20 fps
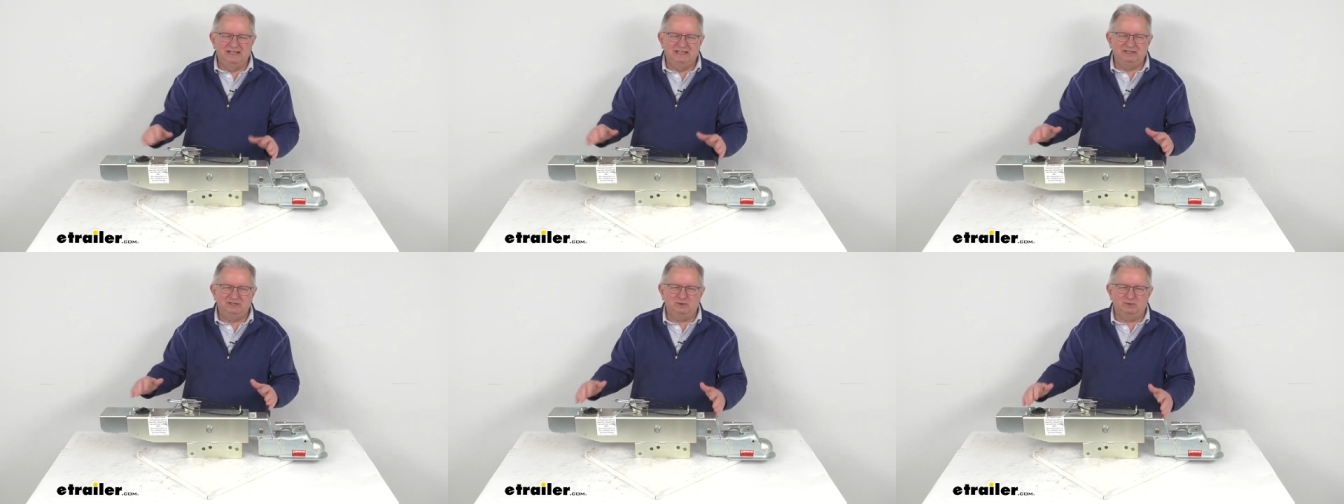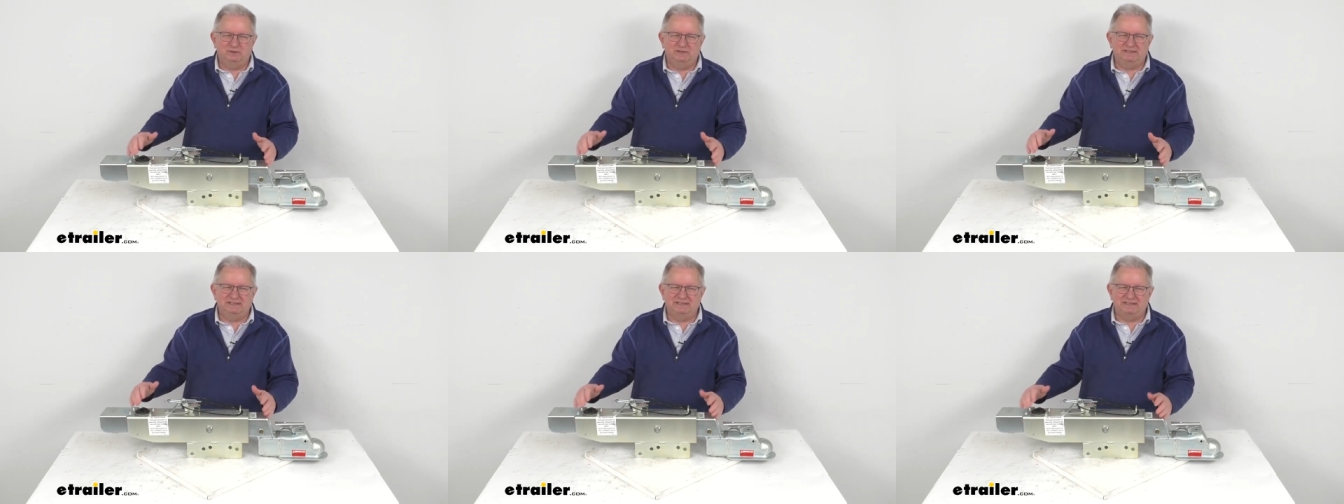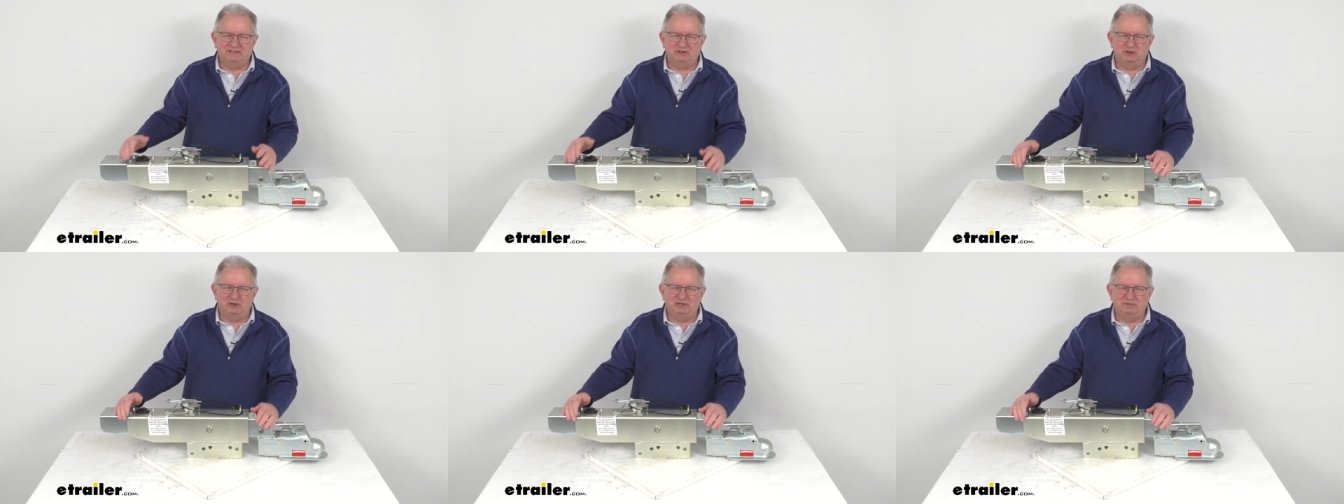So with the
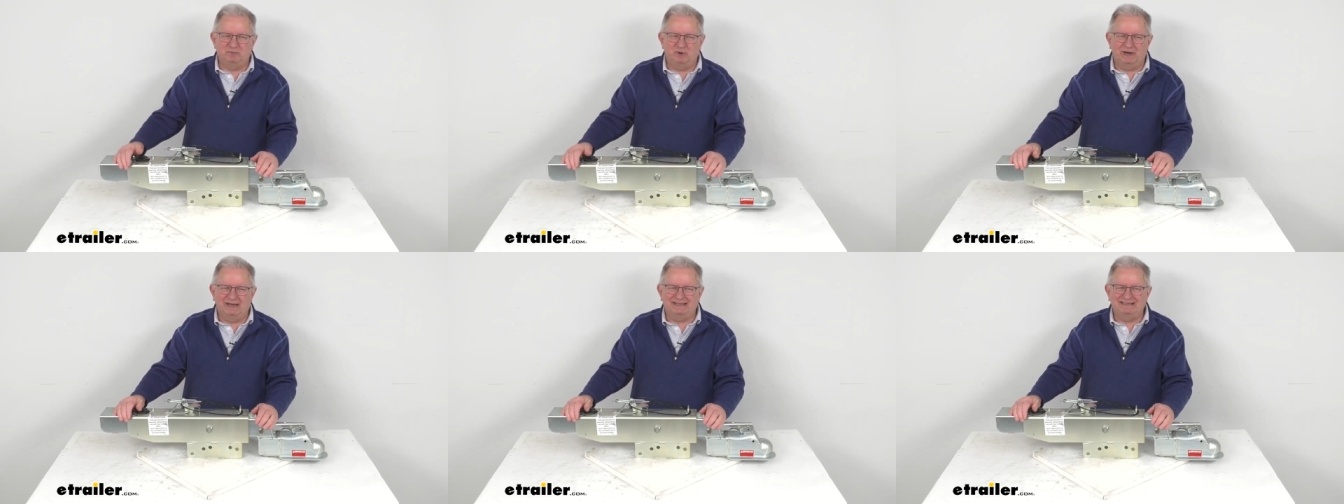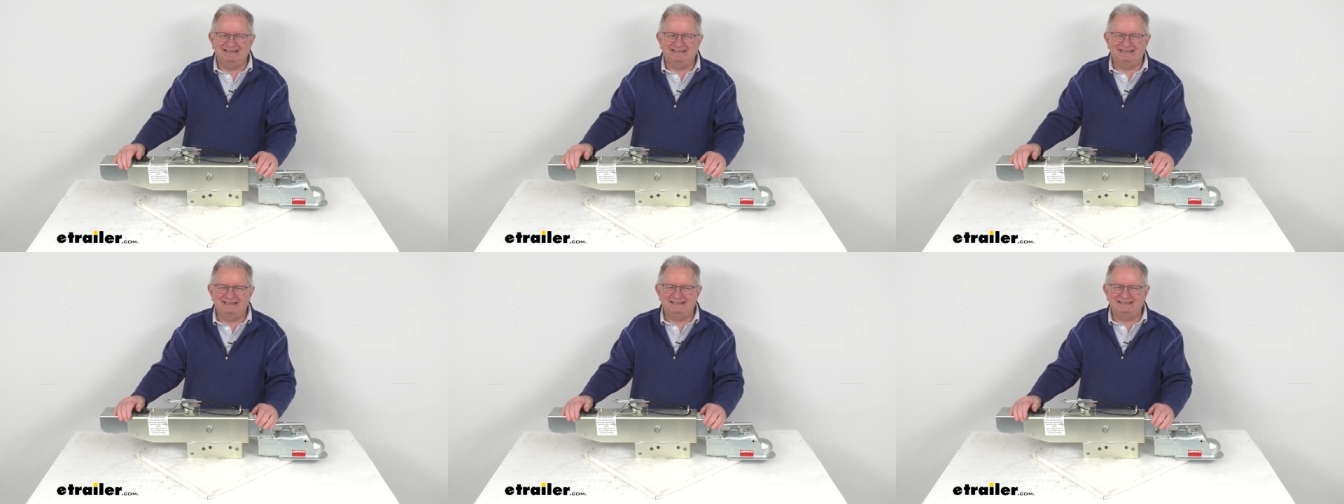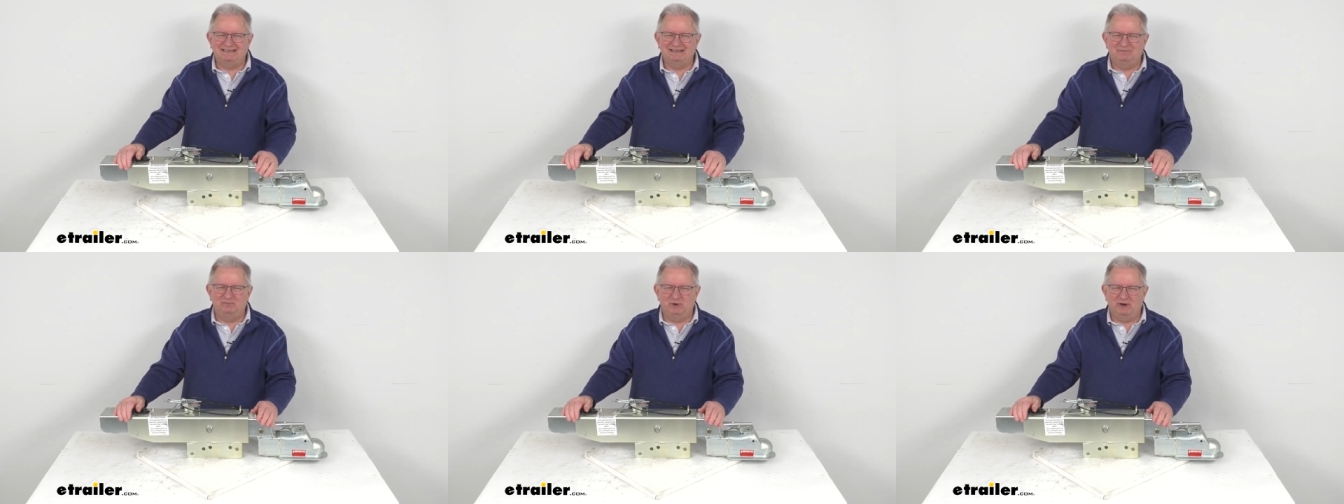surge brake
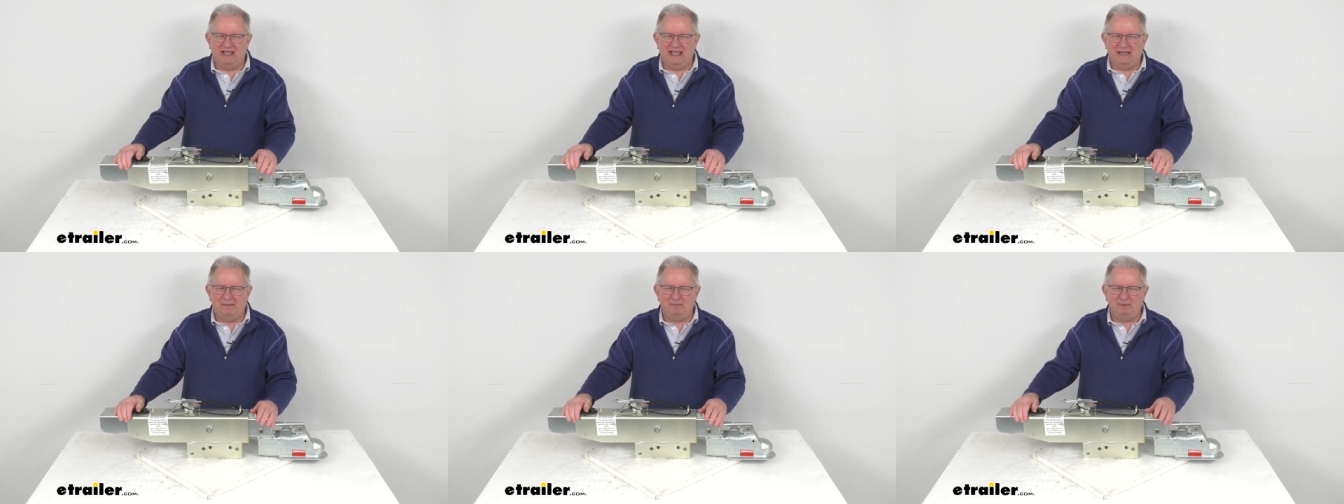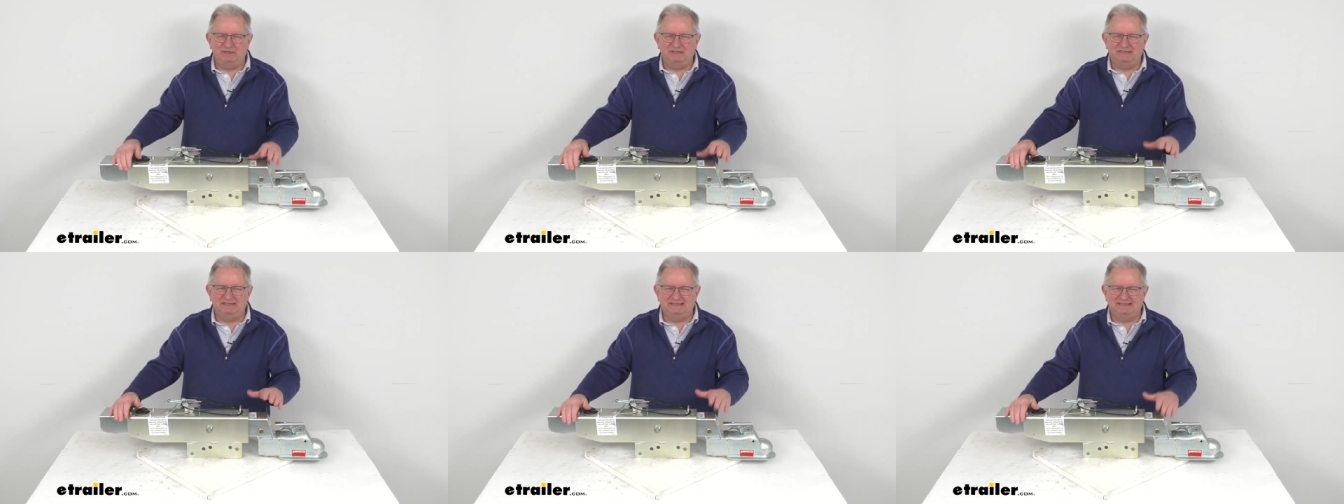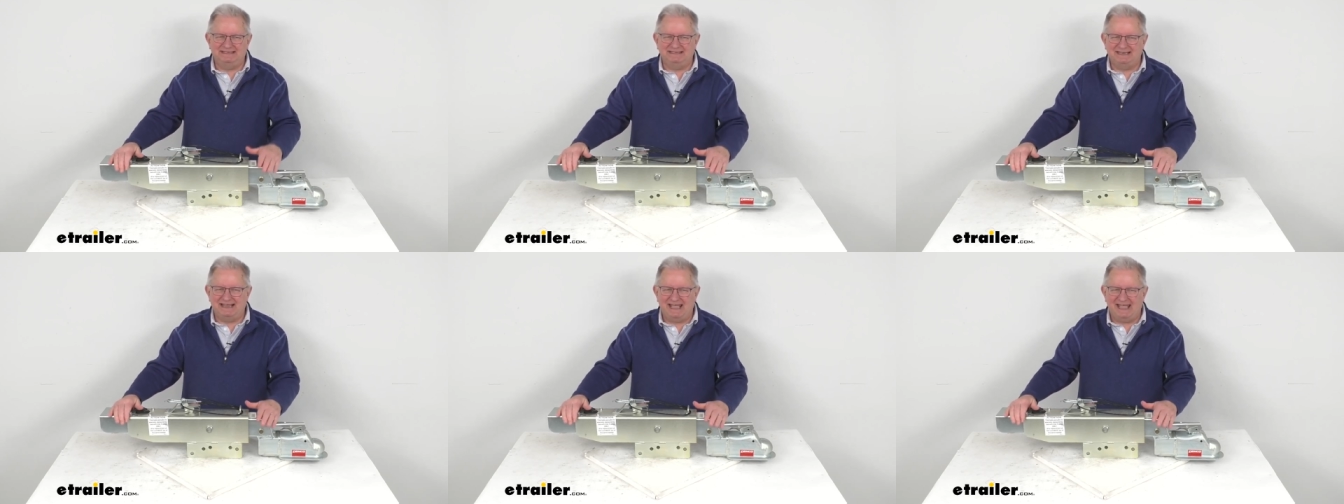system, what happens is
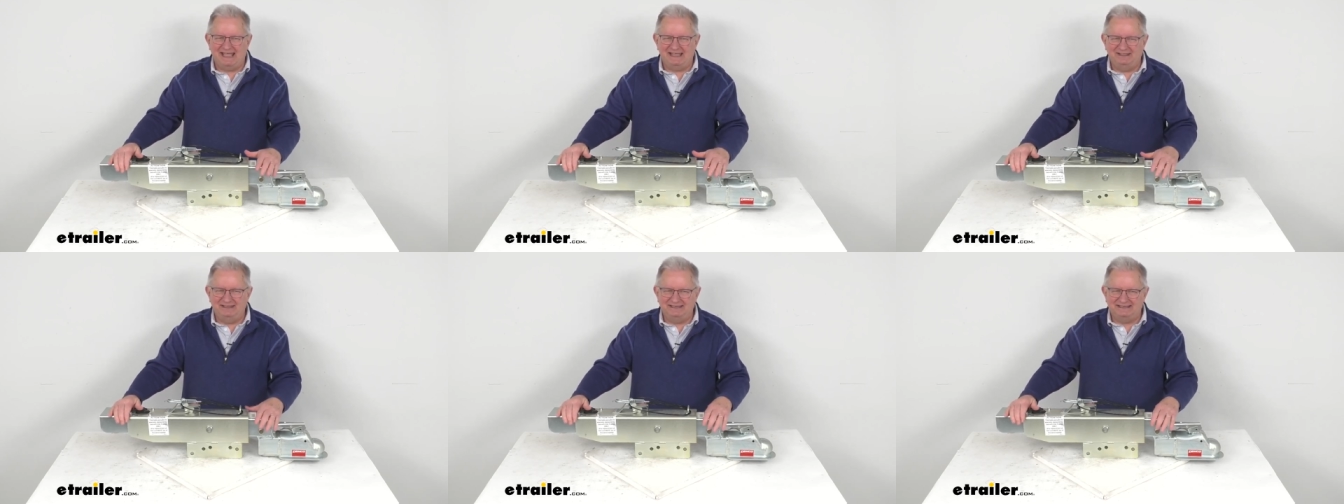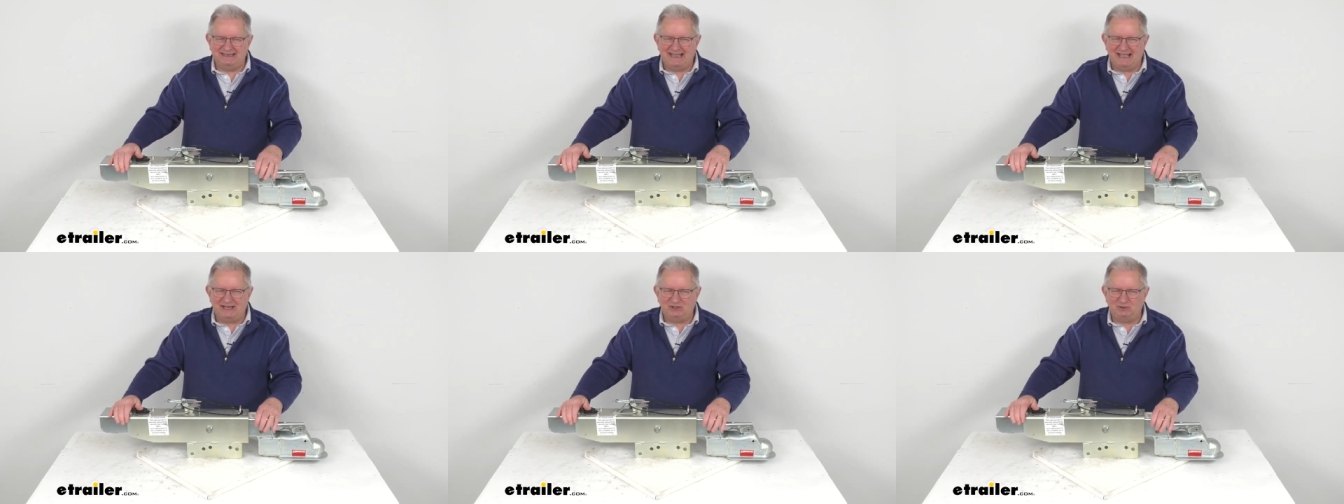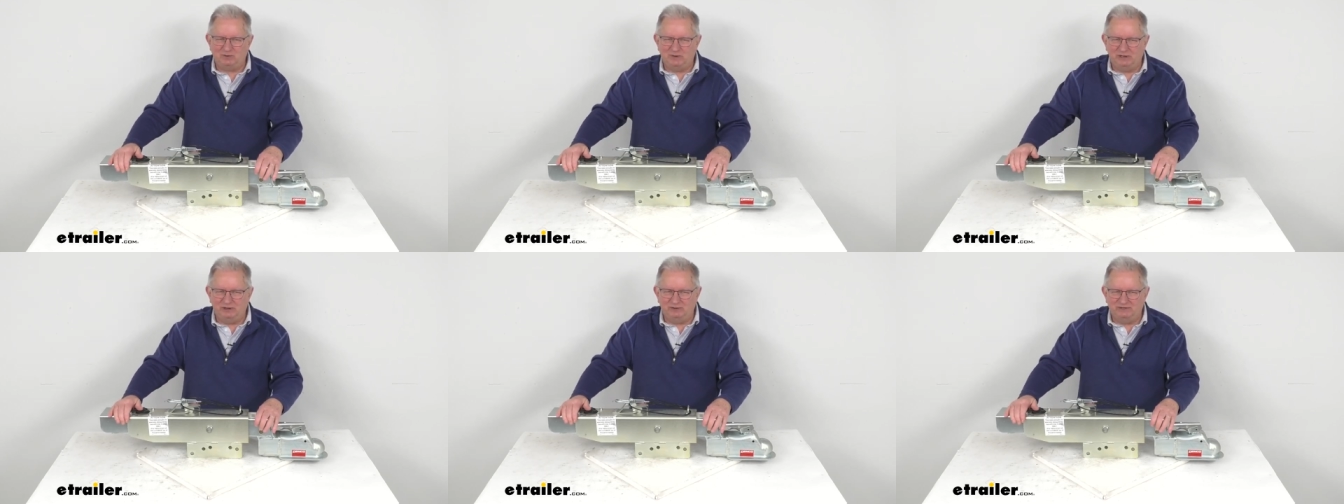this
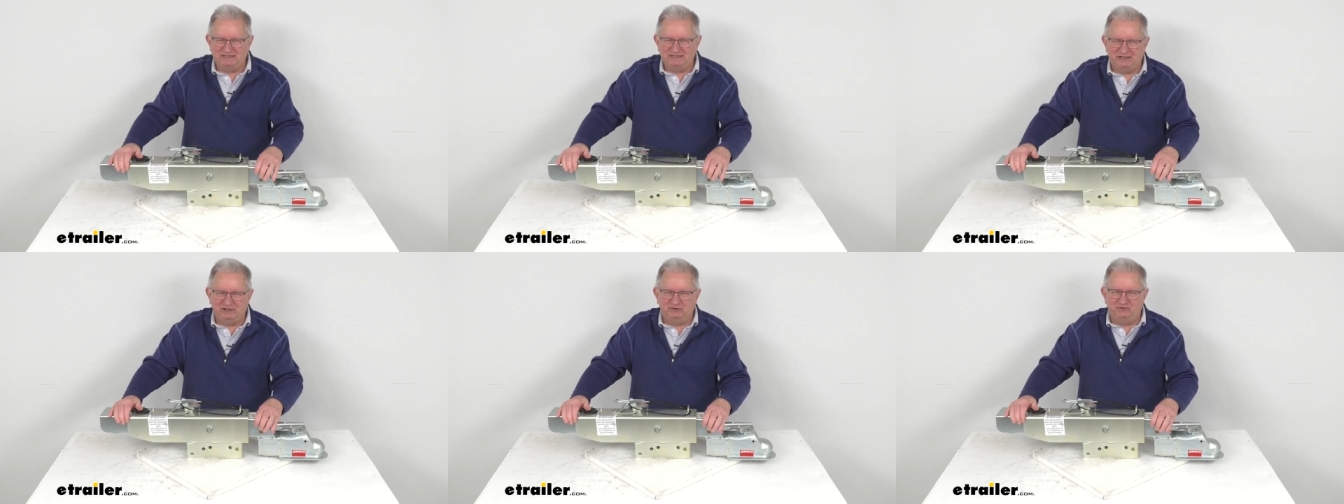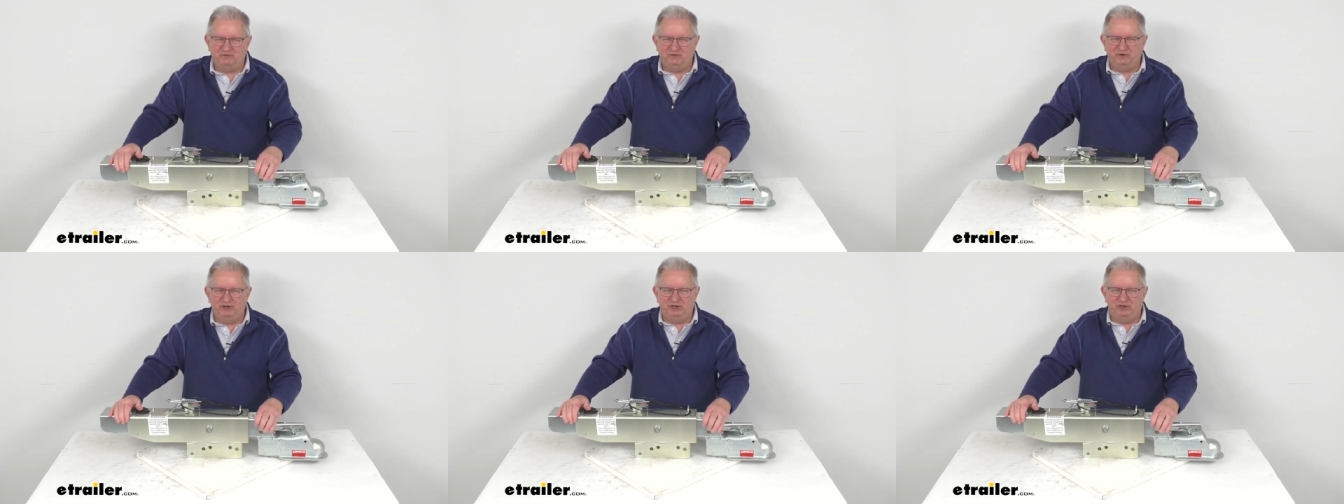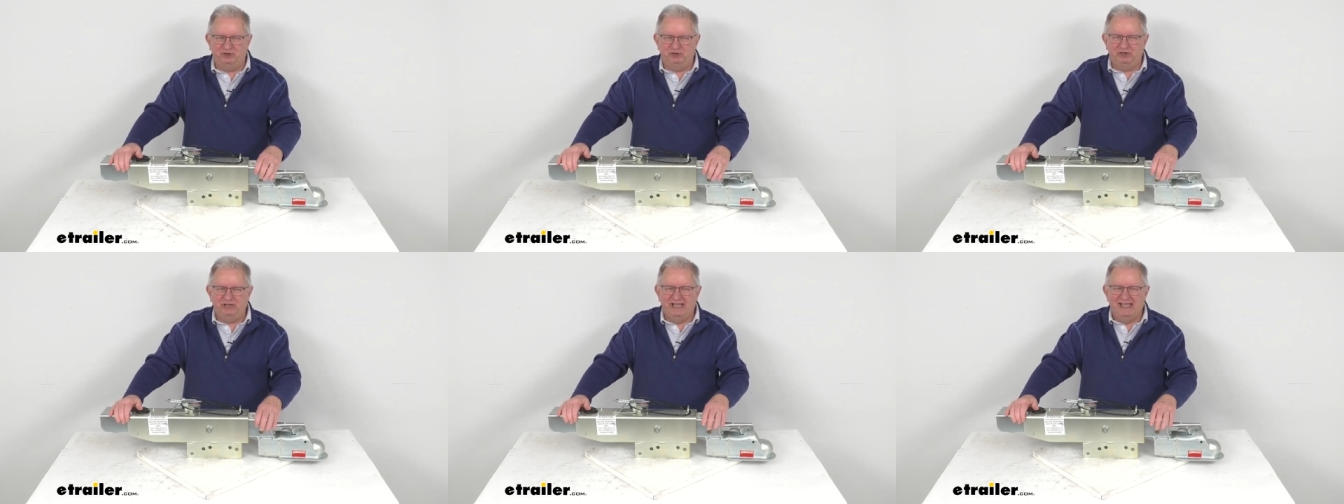actuator is then
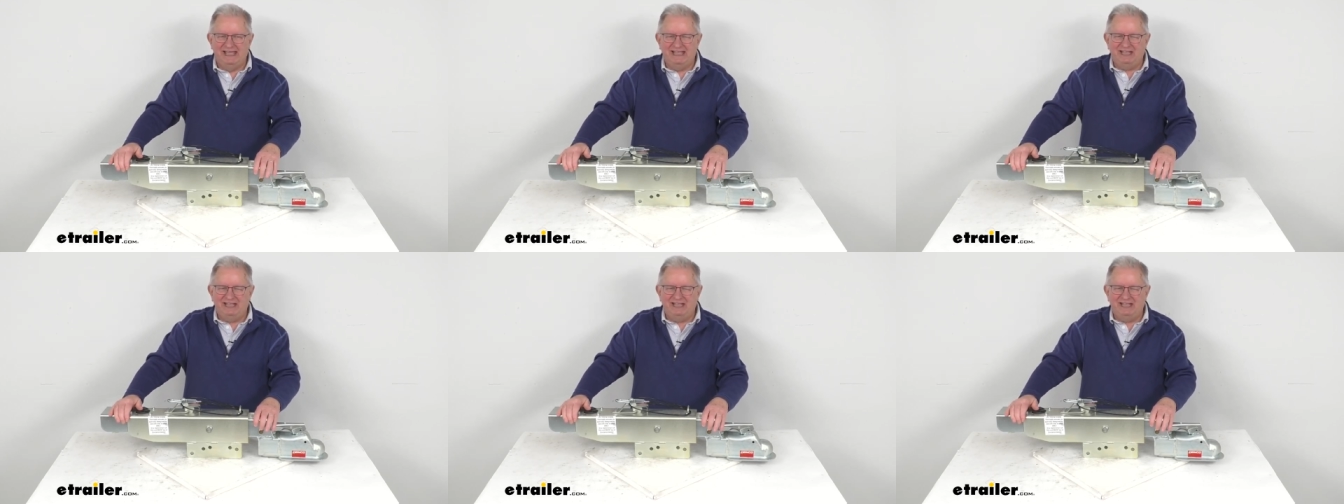triggered